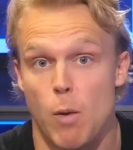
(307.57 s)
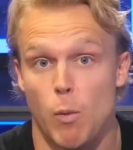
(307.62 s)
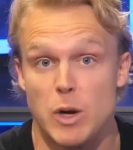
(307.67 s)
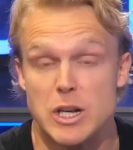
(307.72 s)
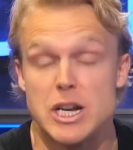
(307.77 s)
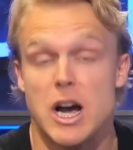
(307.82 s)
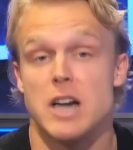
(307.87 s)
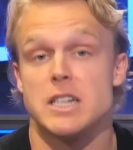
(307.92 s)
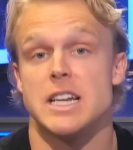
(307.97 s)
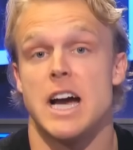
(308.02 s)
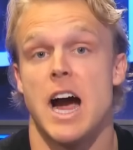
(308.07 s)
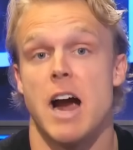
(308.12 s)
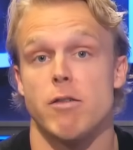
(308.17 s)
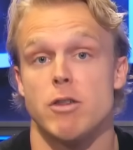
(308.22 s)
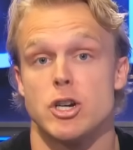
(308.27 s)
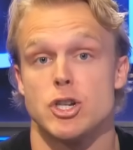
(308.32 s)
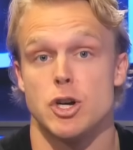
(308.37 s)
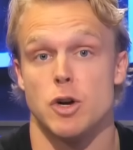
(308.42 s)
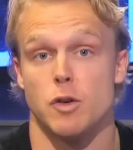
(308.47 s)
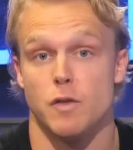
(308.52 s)
we talked to
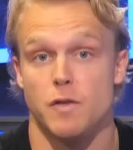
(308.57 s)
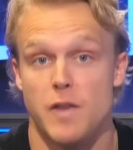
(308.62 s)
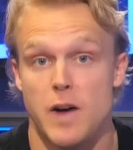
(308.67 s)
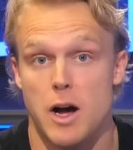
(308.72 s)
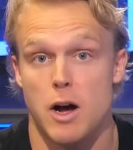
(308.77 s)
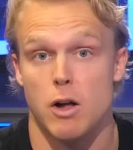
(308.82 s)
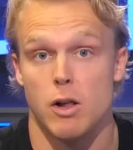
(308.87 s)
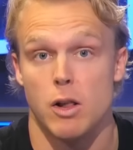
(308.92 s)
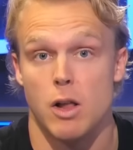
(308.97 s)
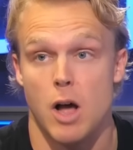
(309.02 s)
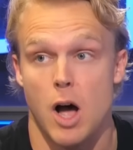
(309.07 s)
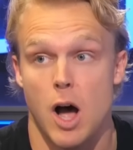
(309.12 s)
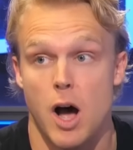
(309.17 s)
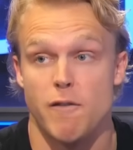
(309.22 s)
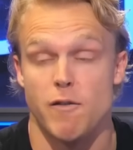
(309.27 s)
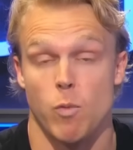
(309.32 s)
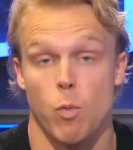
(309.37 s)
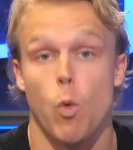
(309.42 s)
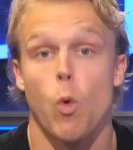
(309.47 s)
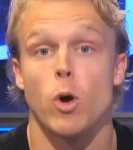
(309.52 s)
Ira Schofel
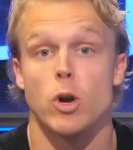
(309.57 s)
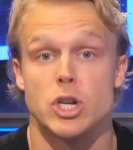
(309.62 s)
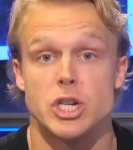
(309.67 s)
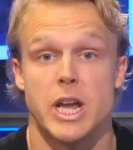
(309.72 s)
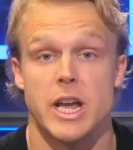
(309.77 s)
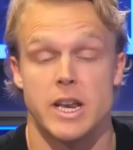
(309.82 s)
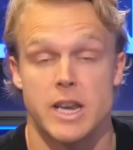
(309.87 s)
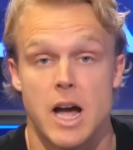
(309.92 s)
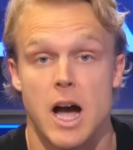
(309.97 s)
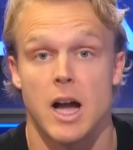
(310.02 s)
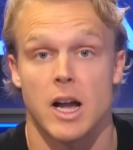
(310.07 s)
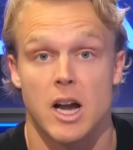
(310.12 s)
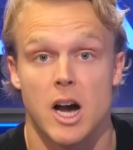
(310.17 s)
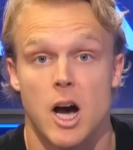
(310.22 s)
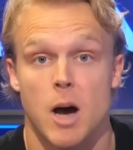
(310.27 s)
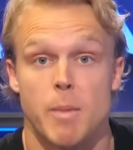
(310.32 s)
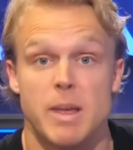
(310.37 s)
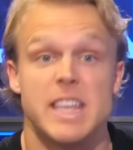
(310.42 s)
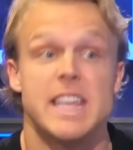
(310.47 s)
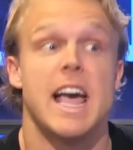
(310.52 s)
of
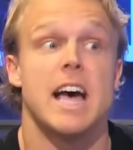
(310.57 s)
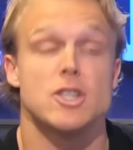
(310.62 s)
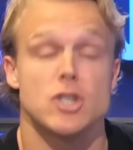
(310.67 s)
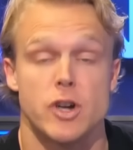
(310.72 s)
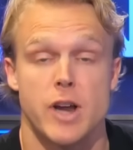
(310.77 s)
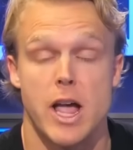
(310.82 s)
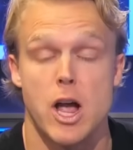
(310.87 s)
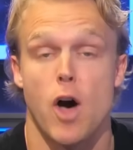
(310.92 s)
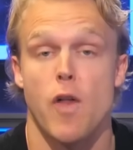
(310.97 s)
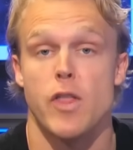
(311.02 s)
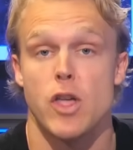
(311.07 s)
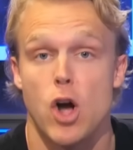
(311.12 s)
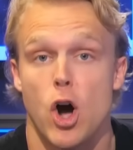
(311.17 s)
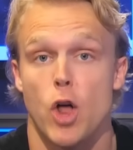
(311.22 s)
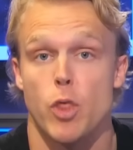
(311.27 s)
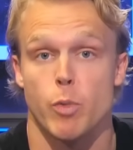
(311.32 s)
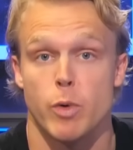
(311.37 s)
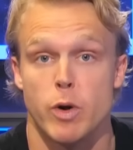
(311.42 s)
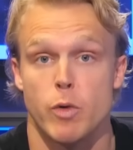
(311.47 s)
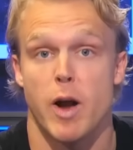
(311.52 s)
warchant.com yesterday on the
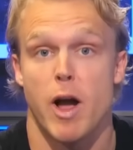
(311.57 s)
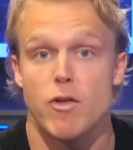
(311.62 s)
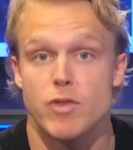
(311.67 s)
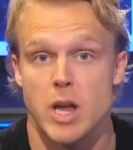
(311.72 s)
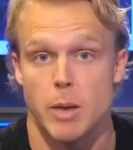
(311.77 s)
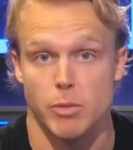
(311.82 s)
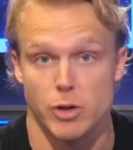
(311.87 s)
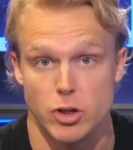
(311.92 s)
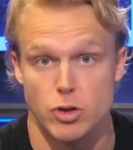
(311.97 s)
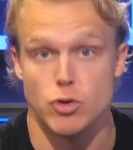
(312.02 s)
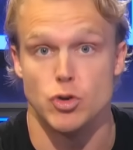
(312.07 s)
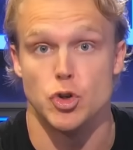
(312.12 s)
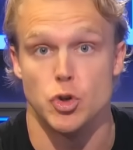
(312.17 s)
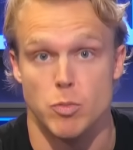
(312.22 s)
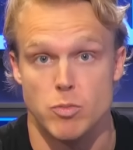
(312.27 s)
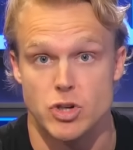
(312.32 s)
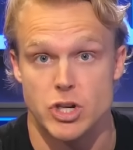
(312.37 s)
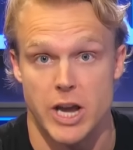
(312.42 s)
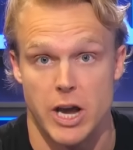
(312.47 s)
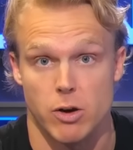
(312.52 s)
On3 Roundtable
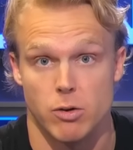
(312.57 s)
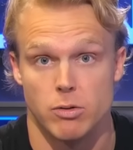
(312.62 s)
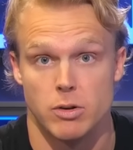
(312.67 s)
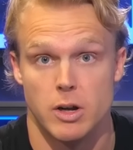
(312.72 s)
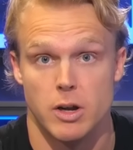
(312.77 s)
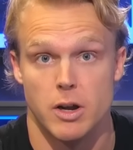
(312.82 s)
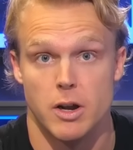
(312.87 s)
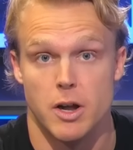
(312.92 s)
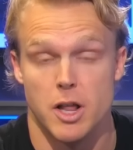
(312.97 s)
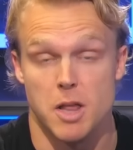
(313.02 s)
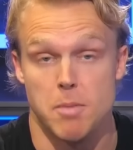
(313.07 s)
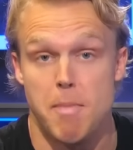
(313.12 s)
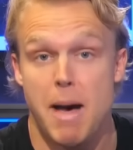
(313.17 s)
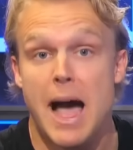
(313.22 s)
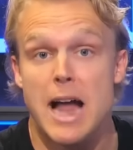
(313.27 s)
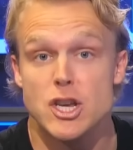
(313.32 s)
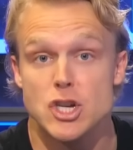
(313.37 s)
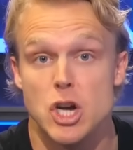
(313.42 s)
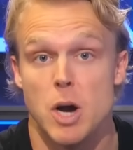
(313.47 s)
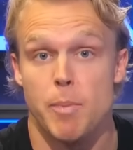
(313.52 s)
YouTube channel, the
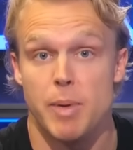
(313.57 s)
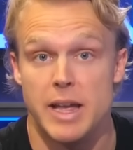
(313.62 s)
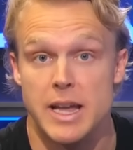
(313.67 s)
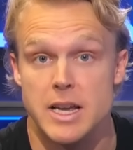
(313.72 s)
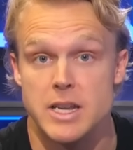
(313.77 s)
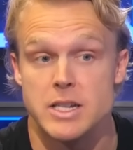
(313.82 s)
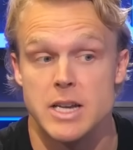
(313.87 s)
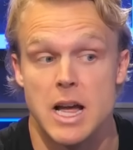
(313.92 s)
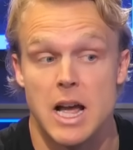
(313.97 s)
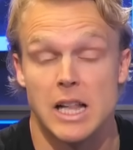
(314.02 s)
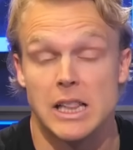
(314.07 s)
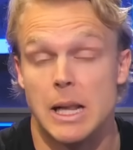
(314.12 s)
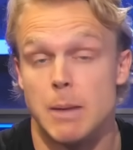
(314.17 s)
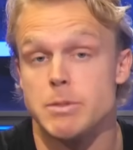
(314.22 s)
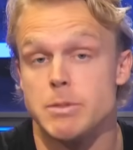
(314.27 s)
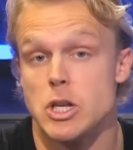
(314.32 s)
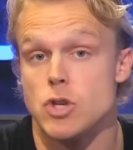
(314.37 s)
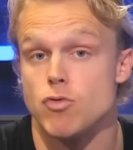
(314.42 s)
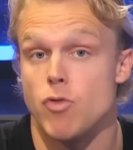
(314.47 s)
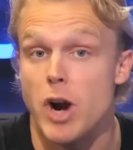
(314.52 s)
matchup is
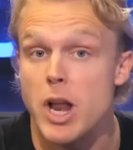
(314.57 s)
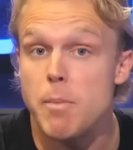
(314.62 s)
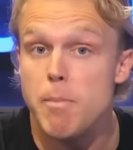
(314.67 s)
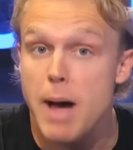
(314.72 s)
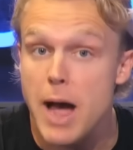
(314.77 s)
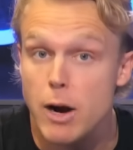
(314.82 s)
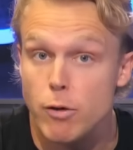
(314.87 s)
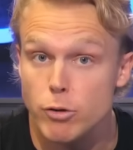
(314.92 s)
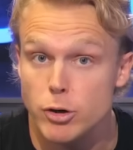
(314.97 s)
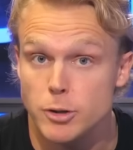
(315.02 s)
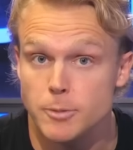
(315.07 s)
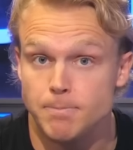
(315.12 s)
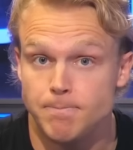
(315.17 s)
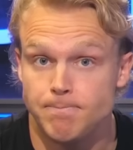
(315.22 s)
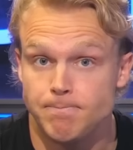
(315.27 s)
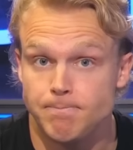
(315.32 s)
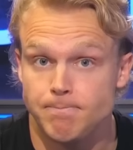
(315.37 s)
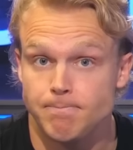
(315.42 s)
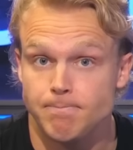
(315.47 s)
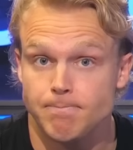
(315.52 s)
Clemson's running back room,
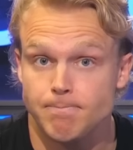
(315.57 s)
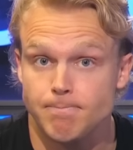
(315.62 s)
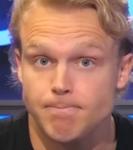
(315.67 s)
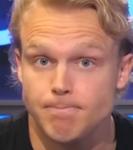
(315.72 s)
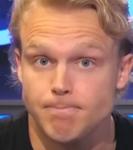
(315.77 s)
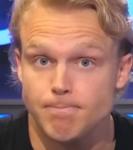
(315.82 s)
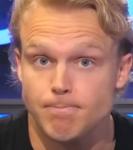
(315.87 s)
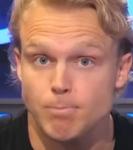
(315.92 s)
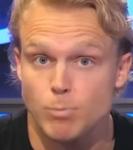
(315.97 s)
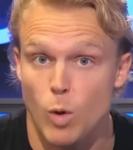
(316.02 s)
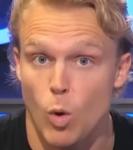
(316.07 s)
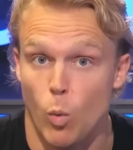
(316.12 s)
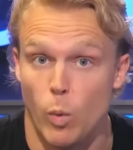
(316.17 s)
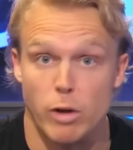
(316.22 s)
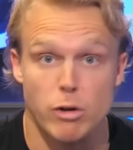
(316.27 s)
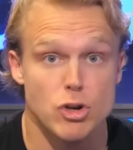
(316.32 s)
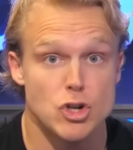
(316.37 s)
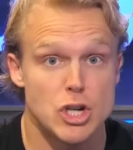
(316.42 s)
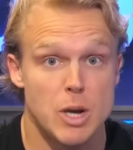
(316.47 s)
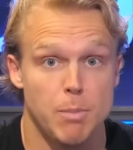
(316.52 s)

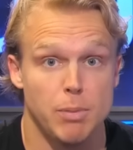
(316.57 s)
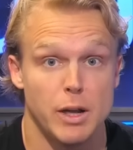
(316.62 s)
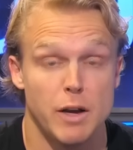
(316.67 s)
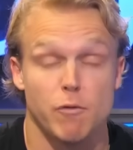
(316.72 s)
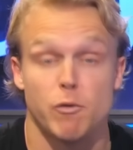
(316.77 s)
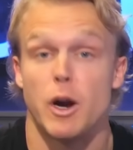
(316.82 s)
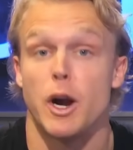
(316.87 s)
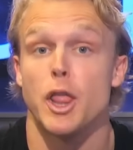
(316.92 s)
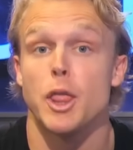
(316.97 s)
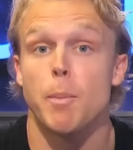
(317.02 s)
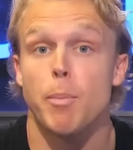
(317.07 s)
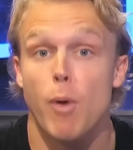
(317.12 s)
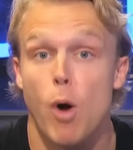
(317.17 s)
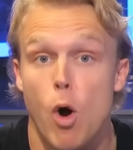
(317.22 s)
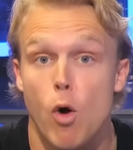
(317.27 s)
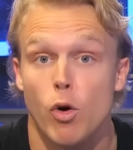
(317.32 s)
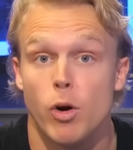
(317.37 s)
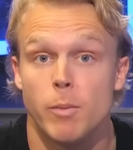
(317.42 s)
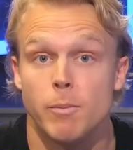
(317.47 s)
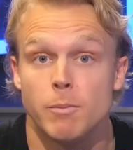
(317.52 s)
Will Shipley, friend of the
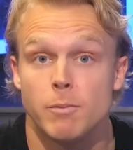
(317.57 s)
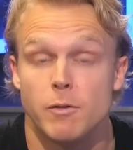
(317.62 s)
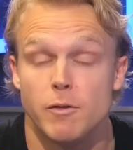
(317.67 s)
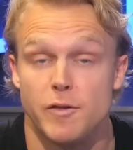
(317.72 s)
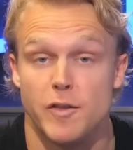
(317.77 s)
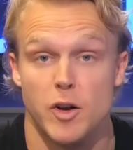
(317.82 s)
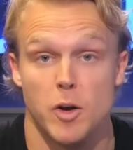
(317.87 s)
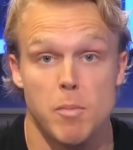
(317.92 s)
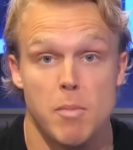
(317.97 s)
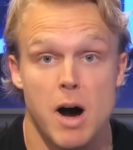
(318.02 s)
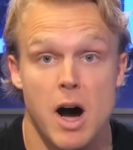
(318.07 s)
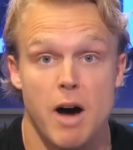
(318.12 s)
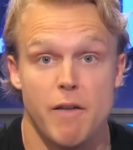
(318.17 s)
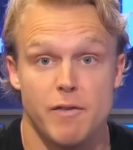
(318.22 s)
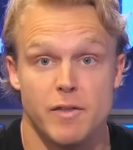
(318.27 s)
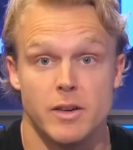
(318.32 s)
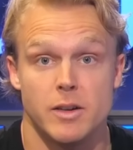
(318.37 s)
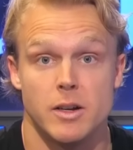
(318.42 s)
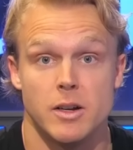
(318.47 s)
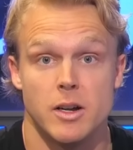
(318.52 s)
program, Phil
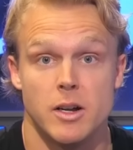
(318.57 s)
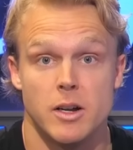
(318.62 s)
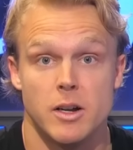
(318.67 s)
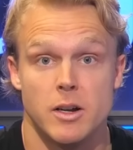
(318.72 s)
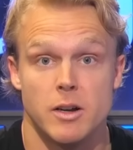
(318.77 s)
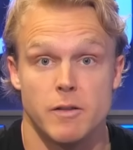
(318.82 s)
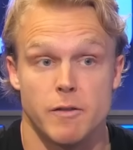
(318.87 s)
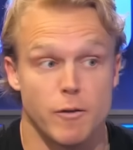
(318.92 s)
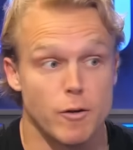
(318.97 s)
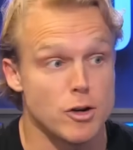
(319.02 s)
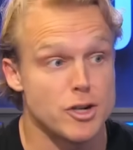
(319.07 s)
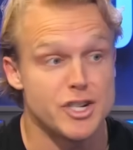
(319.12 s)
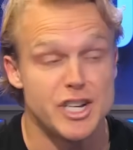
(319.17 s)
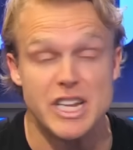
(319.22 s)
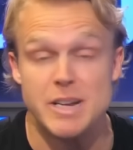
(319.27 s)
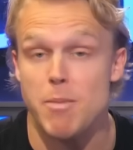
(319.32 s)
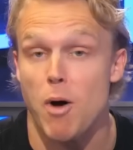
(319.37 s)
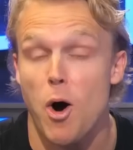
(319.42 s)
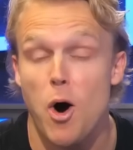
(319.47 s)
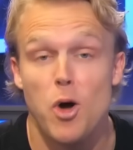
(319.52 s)
Maffa, first
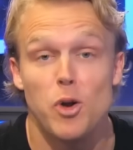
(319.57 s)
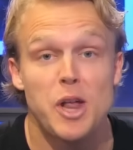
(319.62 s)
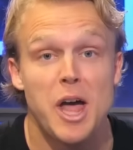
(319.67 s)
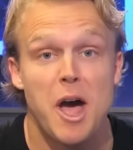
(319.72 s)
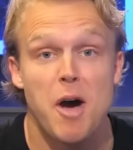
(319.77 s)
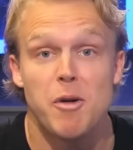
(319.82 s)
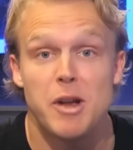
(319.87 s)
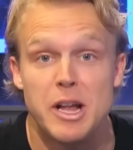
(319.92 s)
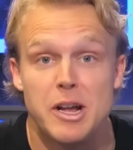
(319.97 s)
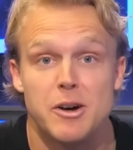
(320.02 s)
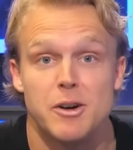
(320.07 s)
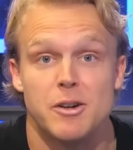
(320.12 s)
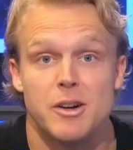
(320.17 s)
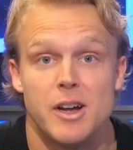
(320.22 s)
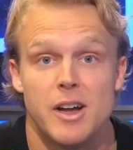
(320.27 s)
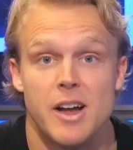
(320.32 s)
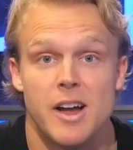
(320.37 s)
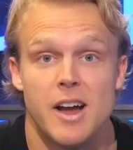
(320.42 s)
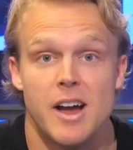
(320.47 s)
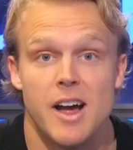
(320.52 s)
team all downhill,
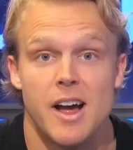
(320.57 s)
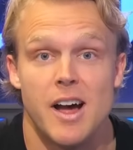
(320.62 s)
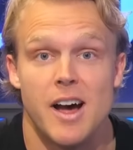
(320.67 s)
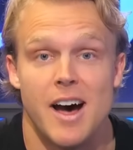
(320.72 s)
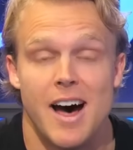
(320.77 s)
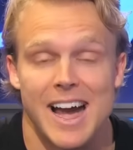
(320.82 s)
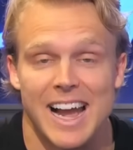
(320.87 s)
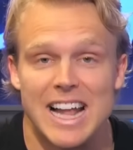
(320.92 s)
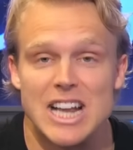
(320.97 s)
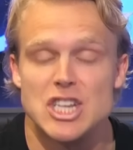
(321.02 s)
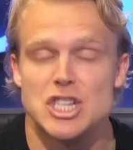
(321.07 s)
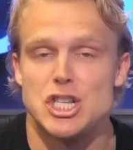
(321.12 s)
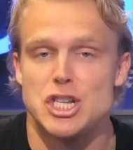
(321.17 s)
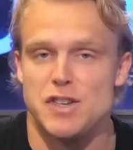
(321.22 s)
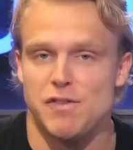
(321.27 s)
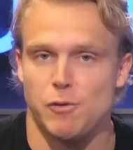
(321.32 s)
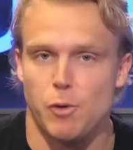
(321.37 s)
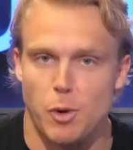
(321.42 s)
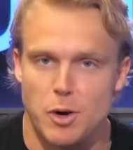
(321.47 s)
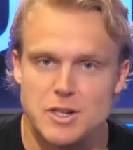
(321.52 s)
against
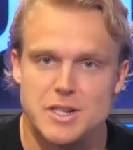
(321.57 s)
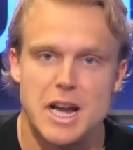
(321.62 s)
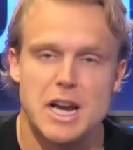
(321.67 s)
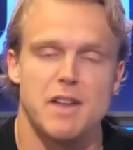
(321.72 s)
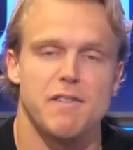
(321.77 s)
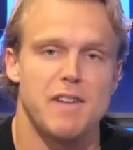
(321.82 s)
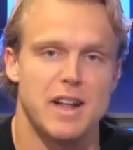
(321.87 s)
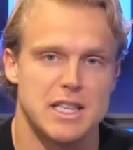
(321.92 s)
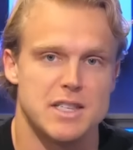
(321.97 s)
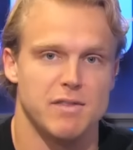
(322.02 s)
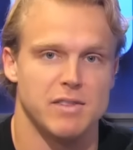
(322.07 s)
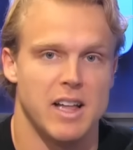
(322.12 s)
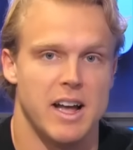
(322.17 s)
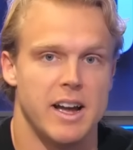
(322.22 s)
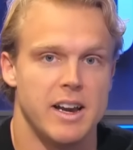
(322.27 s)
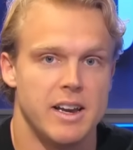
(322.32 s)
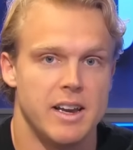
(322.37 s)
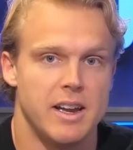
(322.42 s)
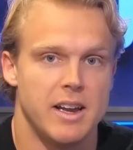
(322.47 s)
this Florida State defensive line.